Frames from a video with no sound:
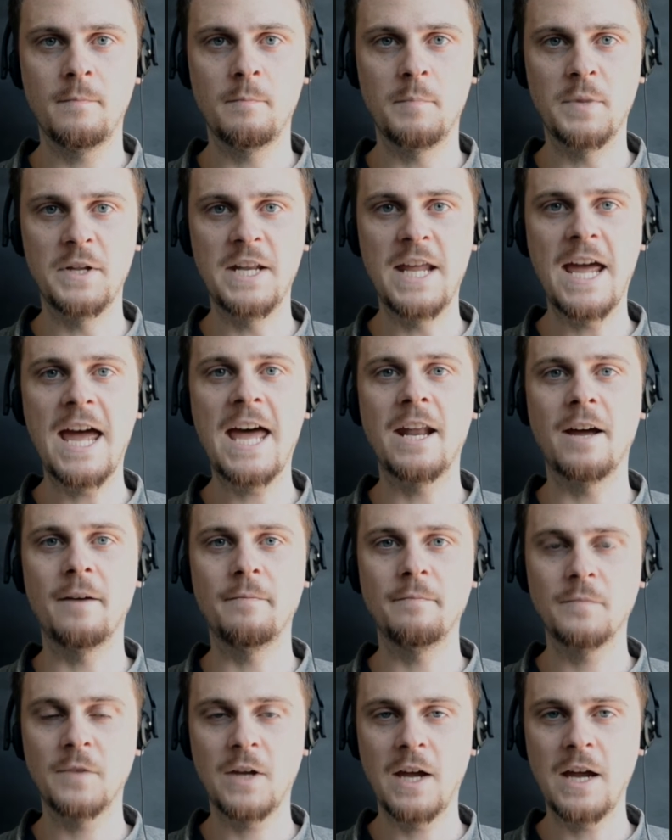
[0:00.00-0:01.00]
Banana.
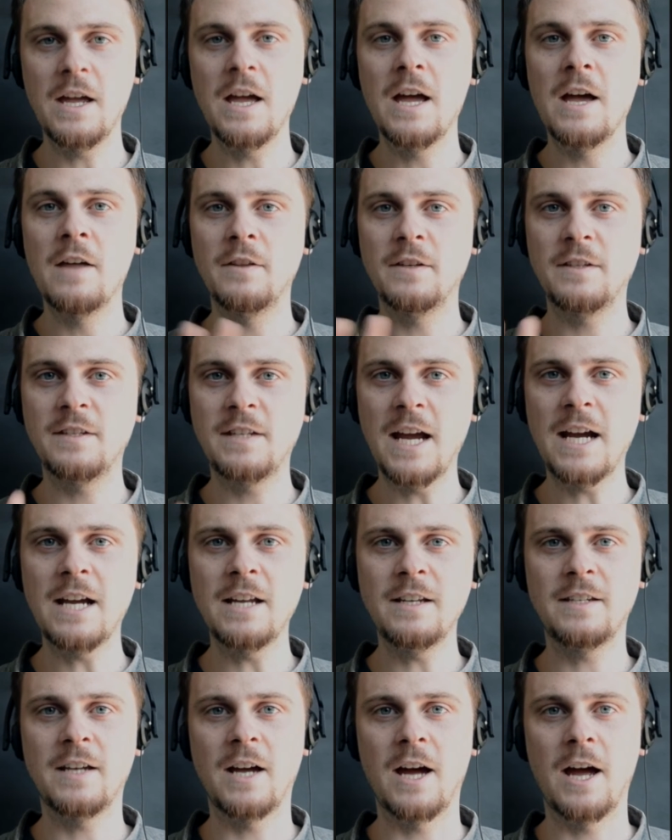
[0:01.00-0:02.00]
Okay? The
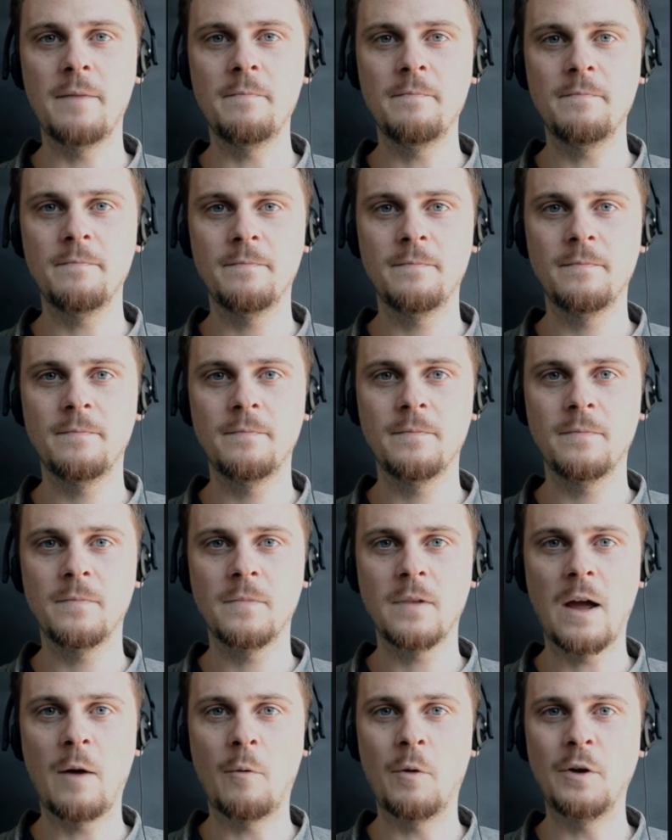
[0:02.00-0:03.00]
second time,
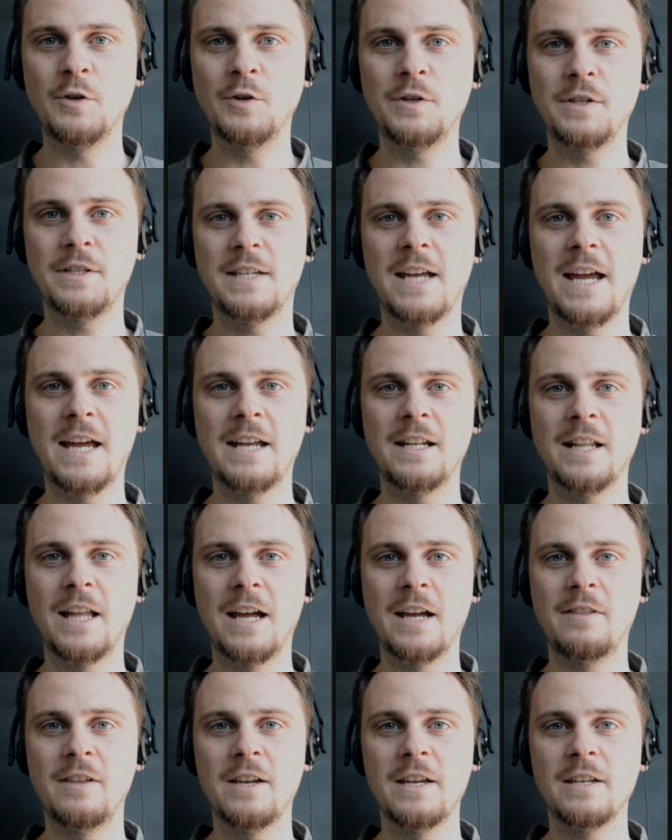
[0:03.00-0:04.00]
I want you to say it
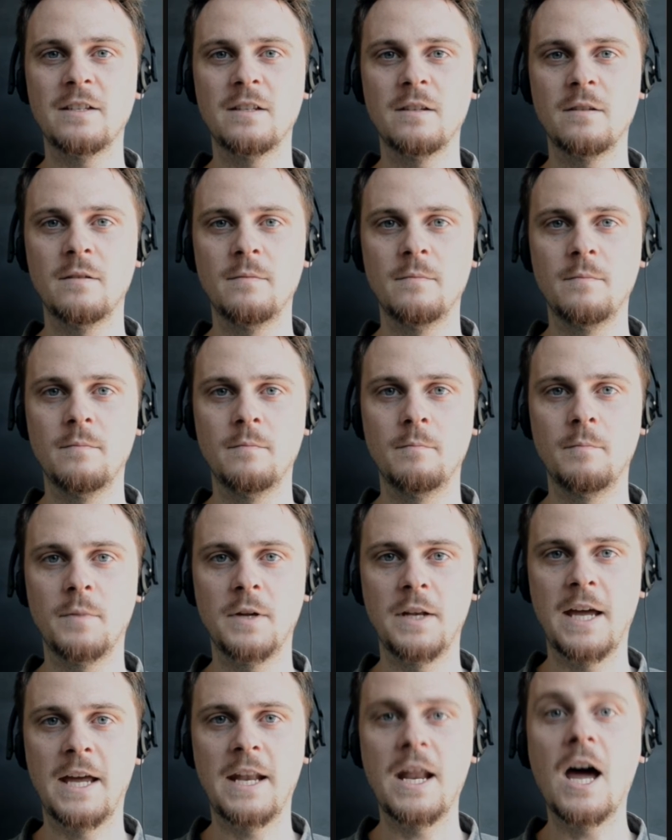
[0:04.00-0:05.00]
like this.
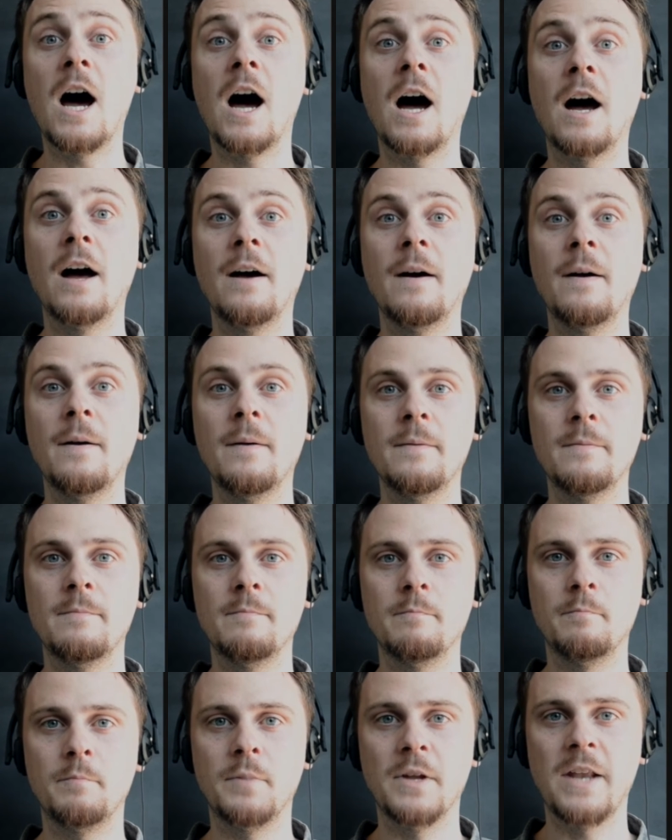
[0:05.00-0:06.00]
Banana.
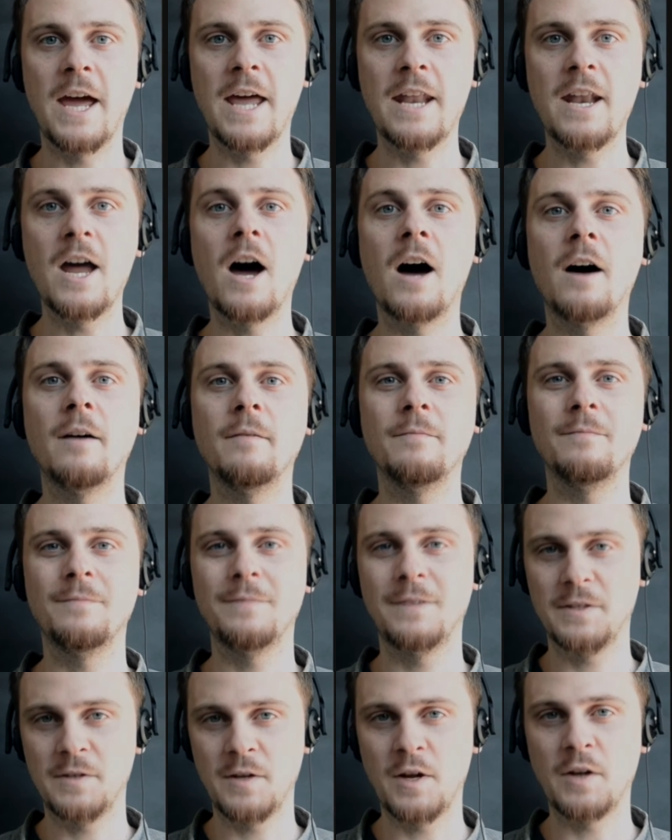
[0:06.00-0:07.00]
Banana.
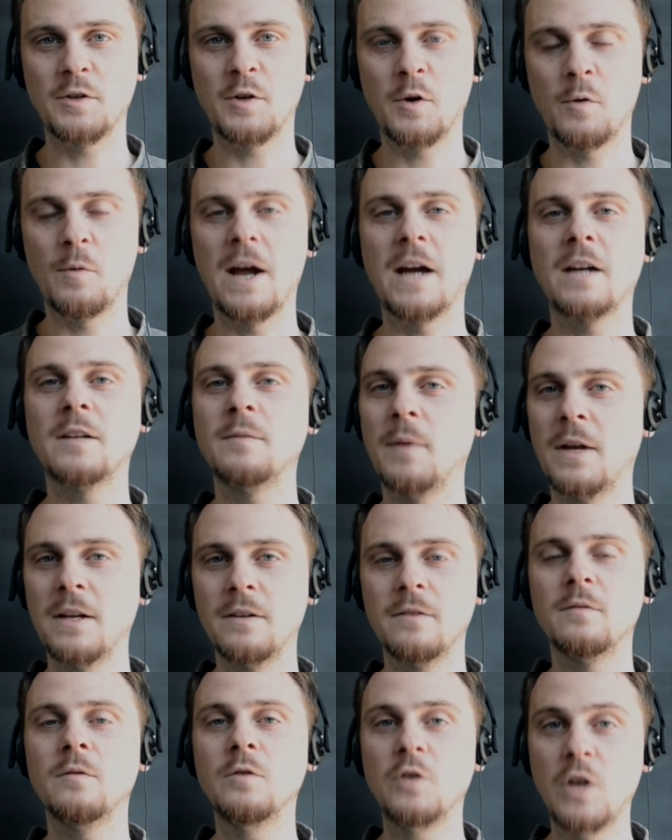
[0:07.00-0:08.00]
It's not correct,
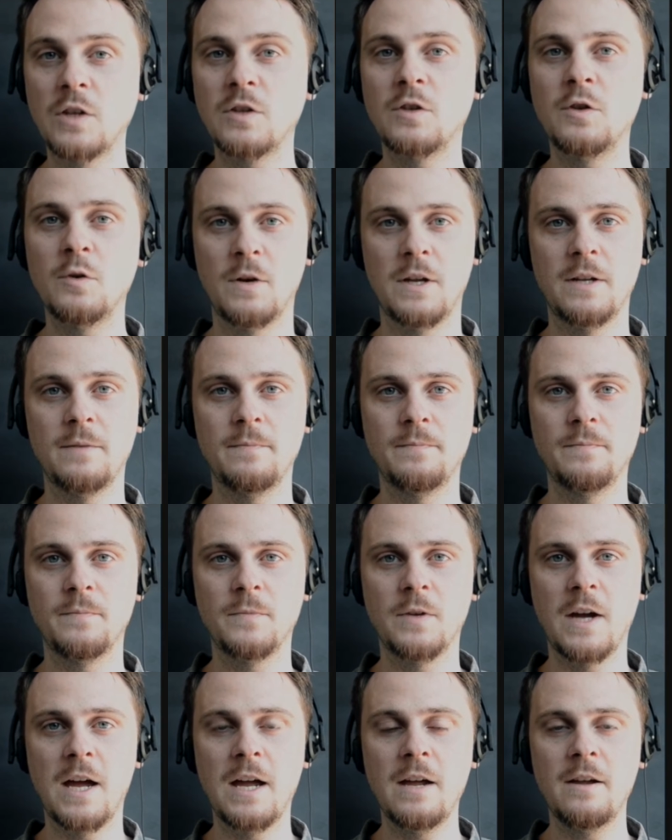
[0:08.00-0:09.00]
but just do it.
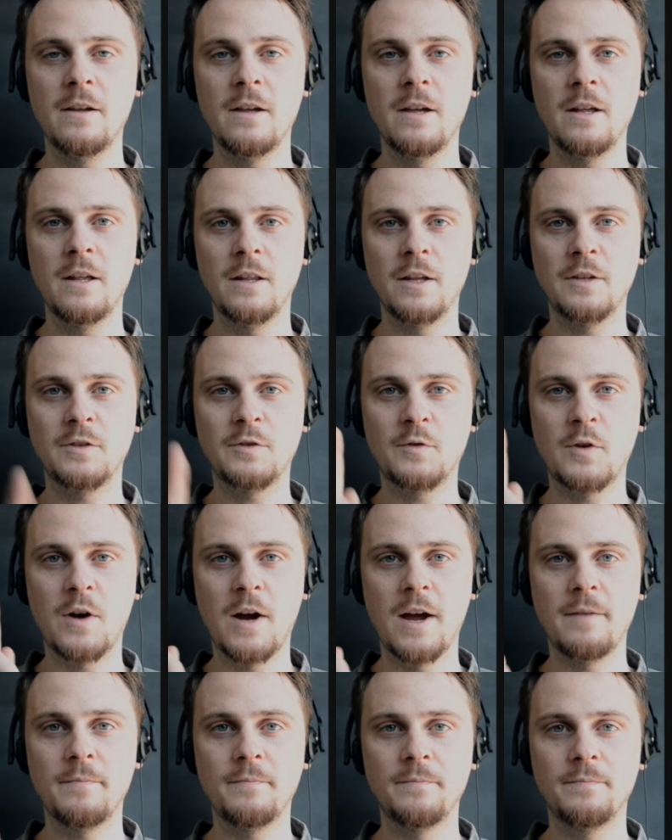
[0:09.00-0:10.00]
Okay? Let's
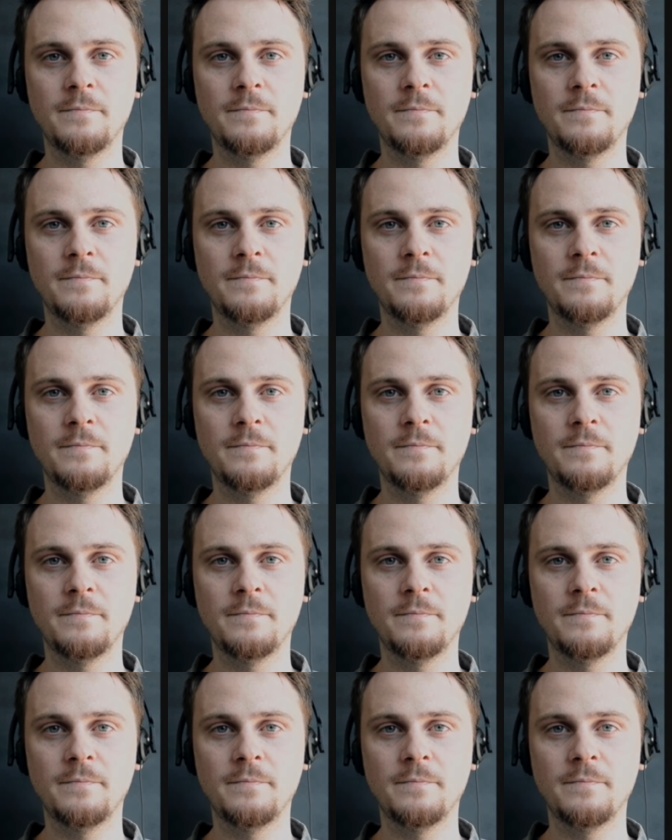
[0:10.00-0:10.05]
try.